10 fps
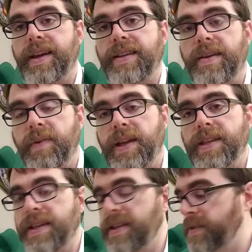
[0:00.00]
at that rate,
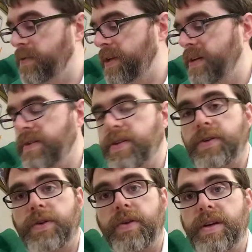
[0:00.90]
then this one here is
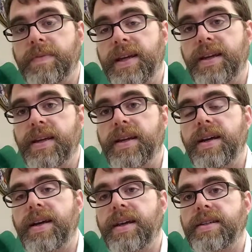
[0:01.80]
also going to be
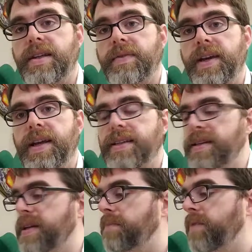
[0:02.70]
accelerating at the
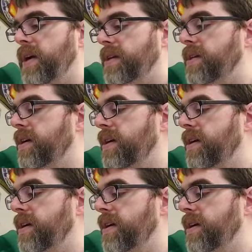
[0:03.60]
same rate.